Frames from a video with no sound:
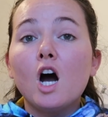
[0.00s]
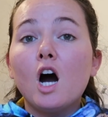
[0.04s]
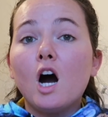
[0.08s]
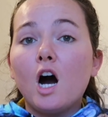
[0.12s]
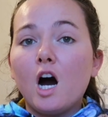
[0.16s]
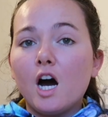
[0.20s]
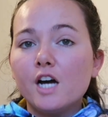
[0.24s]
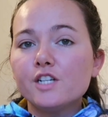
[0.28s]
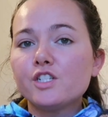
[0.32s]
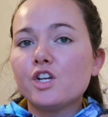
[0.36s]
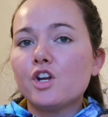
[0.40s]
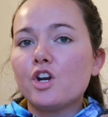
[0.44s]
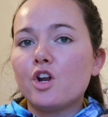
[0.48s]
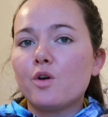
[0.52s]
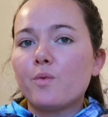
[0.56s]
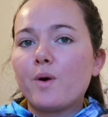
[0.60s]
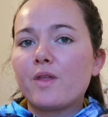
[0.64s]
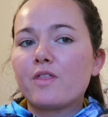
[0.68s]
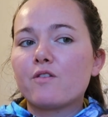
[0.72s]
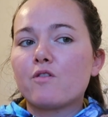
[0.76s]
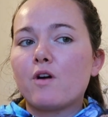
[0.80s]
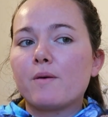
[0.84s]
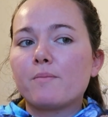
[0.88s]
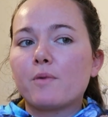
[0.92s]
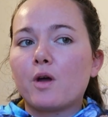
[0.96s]
I don't know
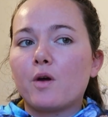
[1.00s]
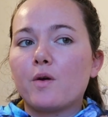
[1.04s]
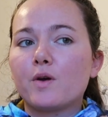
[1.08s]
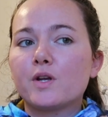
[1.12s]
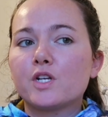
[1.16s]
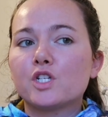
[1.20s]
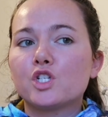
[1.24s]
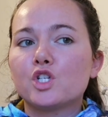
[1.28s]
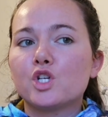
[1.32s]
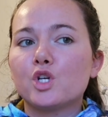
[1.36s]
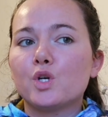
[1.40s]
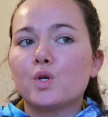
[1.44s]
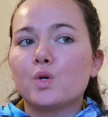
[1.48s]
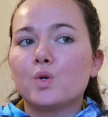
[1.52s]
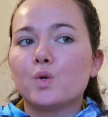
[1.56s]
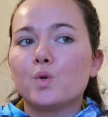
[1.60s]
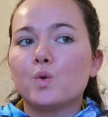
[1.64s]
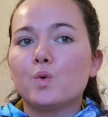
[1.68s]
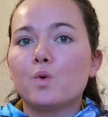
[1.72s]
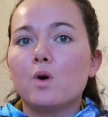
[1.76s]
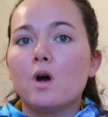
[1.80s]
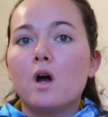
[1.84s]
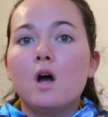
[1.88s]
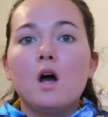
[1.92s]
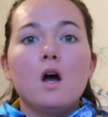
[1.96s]
whether I'm going
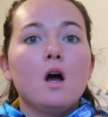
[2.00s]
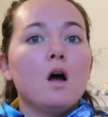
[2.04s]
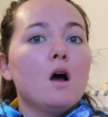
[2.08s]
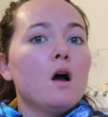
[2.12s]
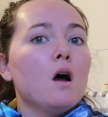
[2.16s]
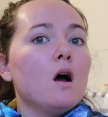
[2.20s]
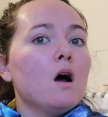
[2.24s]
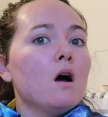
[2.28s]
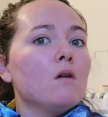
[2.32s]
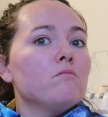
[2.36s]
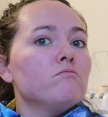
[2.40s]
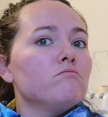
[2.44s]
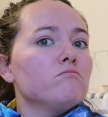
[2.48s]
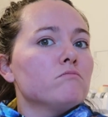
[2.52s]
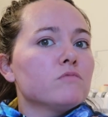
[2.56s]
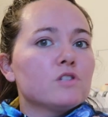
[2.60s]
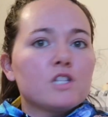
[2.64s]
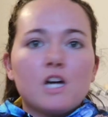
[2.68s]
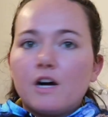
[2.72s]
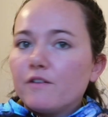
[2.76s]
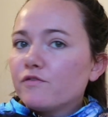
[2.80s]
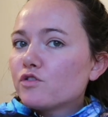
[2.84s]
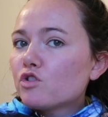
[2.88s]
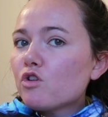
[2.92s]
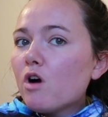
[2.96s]
to
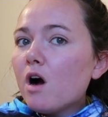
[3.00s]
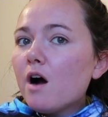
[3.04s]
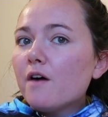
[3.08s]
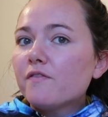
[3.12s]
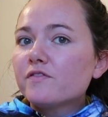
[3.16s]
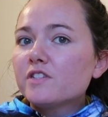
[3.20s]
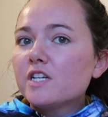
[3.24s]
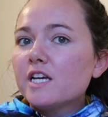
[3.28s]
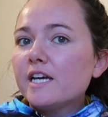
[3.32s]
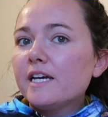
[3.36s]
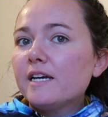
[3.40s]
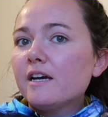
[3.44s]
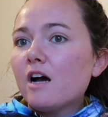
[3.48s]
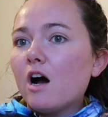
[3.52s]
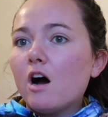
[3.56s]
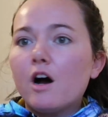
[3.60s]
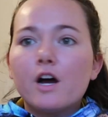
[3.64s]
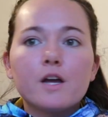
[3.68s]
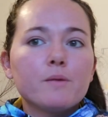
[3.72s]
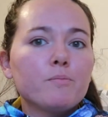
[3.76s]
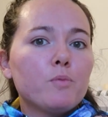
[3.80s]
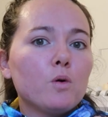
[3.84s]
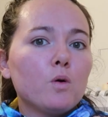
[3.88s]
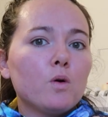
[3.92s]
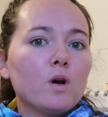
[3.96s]
self-draft it,
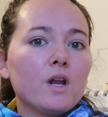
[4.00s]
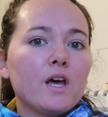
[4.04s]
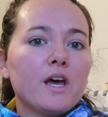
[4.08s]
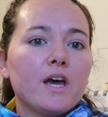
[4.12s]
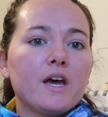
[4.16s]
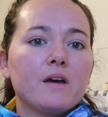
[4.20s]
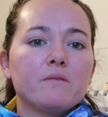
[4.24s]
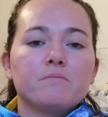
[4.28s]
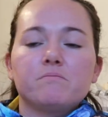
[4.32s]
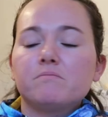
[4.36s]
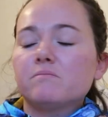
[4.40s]
eyeball it,